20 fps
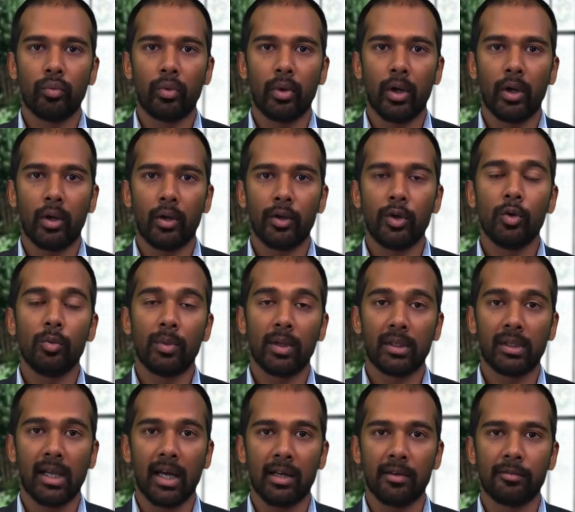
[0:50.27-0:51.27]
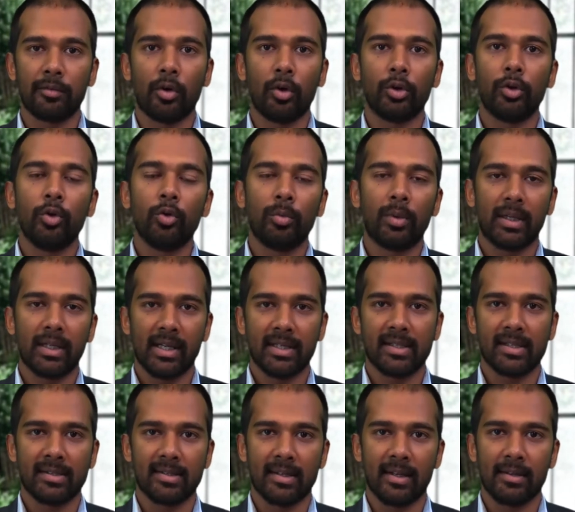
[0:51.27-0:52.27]
uh, human life or human
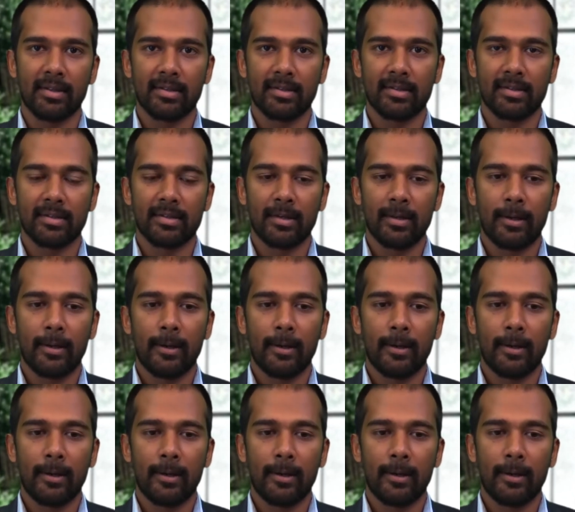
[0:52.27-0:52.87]
existence.